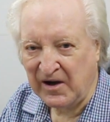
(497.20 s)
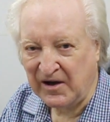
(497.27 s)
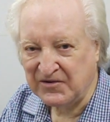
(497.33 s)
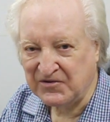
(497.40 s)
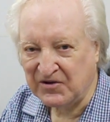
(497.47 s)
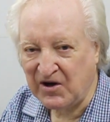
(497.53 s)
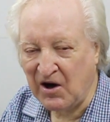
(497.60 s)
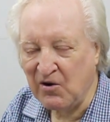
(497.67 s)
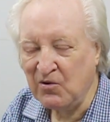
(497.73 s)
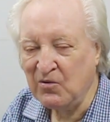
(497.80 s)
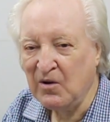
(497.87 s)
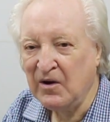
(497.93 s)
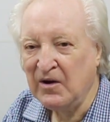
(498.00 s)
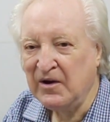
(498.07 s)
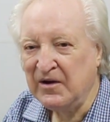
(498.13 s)
had to
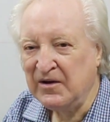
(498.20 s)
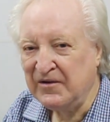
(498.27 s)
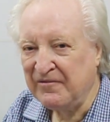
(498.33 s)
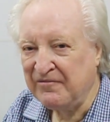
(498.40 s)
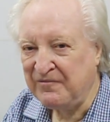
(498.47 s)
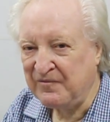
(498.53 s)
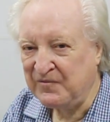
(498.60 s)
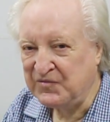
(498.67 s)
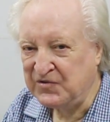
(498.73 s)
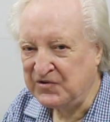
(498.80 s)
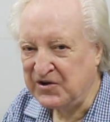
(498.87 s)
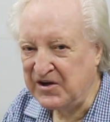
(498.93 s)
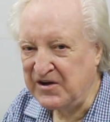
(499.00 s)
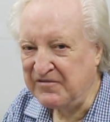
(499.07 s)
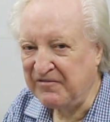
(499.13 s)
go,
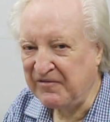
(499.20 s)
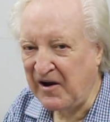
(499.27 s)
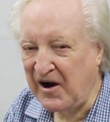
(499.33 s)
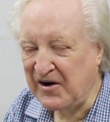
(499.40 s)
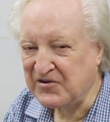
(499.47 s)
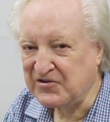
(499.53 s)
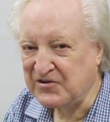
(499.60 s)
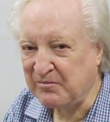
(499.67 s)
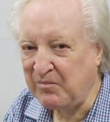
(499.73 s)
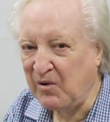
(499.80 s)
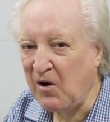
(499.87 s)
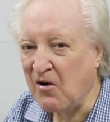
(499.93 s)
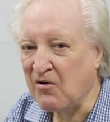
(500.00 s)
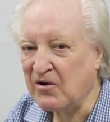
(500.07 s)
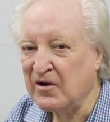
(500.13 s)
deflashed the
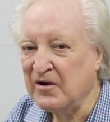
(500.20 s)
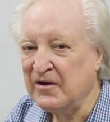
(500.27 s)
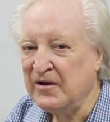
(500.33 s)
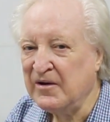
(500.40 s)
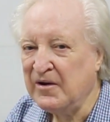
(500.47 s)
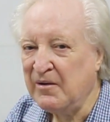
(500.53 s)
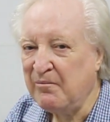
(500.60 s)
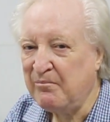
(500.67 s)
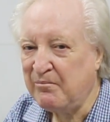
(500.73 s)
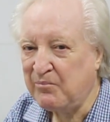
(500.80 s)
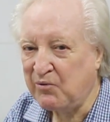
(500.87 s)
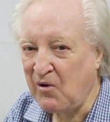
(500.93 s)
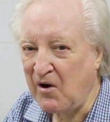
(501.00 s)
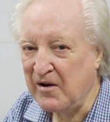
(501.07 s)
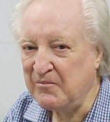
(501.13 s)
block,
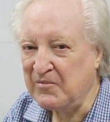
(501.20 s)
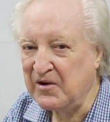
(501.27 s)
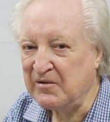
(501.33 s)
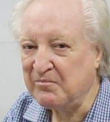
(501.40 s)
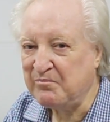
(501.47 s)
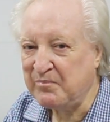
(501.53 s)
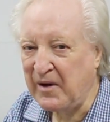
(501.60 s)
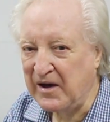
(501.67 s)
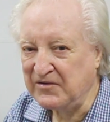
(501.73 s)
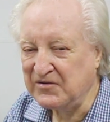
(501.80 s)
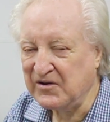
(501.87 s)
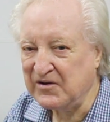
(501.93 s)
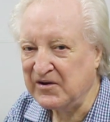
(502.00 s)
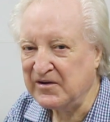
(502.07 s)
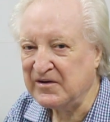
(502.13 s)
primed it,
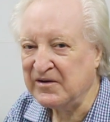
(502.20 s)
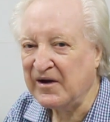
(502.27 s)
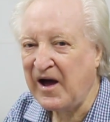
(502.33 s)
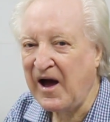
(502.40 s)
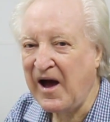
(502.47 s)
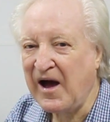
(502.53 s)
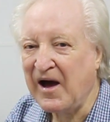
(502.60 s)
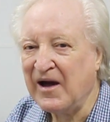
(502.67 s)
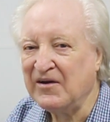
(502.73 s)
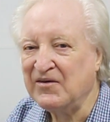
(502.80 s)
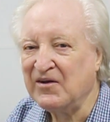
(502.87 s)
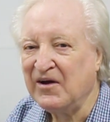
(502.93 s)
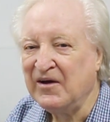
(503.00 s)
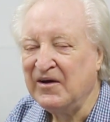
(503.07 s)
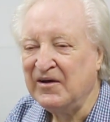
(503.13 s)
painted it,
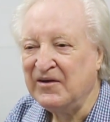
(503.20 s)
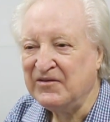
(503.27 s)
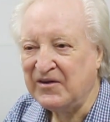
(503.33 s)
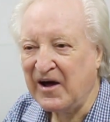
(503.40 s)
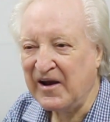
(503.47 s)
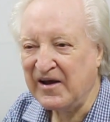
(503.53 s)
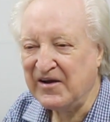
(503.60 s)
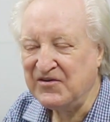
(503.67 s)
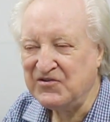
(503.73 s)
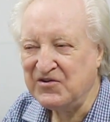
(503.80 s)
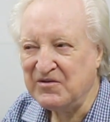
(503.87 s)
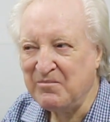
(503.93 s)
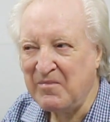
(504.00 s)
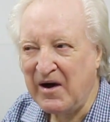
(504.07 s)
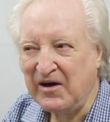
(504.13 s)
and that
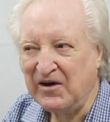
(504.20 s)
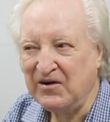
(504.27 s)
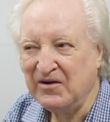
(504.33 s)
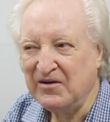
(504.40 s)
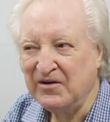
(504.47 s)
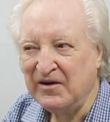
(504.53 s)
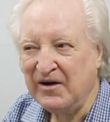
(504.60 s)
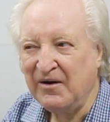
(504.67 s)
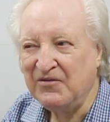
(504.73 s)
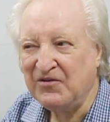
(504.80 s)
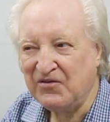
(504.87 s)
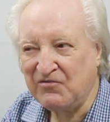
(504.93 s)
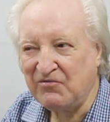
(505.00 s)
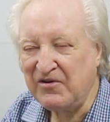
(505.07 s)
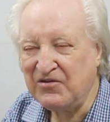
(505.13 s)
engine made... It was
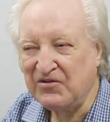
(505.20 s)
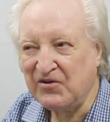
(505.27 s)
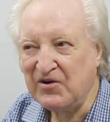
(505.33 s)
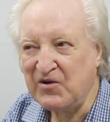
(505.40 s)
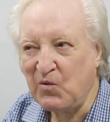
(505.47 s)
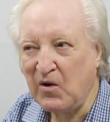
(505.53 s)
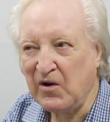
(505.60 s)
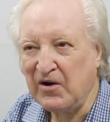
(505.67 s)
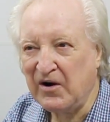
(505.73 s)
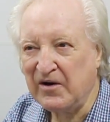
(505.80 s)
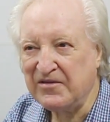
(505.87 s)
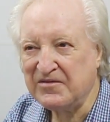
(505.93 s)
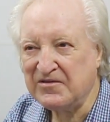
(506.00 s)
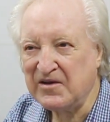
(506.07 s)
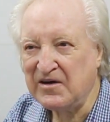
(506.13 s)
a 331,
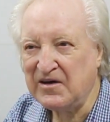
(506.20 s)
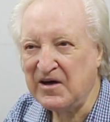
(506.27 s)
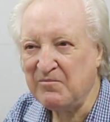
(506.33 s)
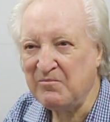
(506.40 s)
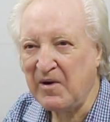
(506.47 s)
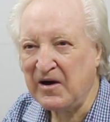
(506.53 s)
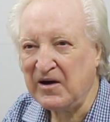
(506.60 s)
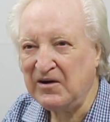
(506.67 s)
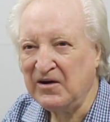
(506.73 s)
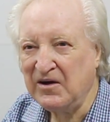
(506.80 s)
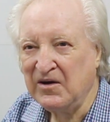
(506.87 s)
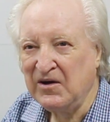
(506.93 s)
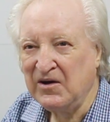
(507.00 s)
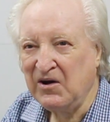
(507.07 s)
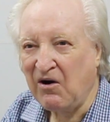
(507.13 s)
I think it made
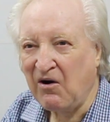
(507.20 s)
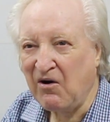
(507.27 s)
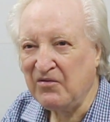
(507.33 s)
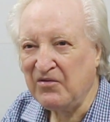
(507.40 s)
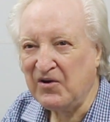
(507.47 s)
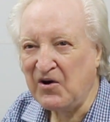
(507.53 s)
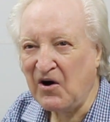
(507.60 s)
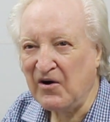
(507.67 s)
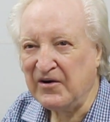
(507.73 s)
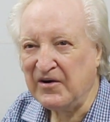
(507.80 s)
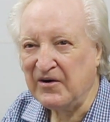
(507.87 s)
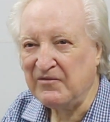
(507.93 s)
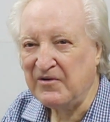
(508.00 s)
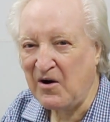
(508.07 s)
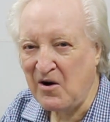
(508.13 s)
on the
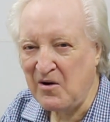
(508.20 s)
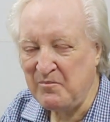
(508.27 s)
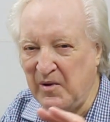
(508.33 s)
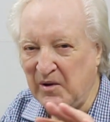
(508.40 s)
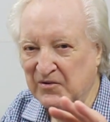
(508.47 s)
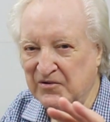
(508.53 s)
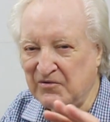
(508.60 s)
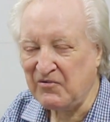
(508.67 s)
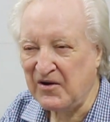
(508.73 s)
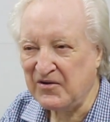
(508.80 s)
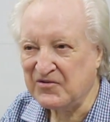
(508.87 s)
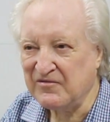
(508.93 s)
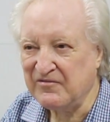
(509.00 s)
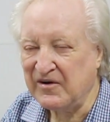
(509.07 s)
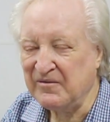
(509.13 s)
dyno. Now, I built the
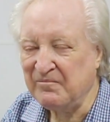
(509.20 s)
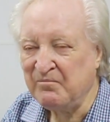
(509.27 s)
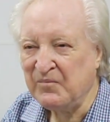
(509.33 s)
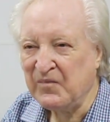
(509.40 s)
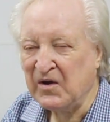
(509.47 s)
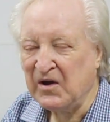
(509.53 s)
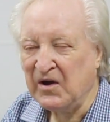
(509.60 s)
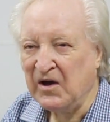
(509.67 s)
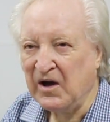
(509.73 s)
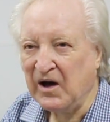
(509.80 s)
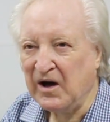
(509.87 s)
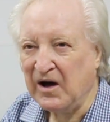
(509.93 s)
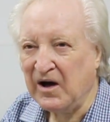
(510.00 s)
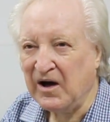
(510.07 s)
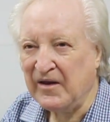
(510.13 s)
rest of it.
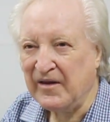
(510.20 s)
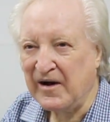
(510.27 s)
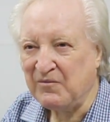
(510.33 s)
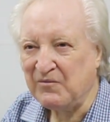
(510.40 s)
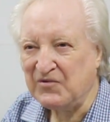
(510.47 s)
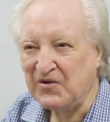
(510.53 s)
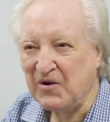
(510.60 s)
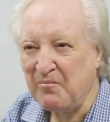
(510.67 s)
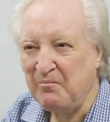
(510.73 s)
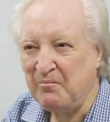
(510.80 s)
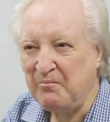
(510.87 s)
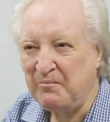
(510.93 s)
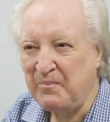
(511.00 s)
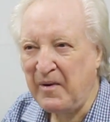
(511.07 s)
That was about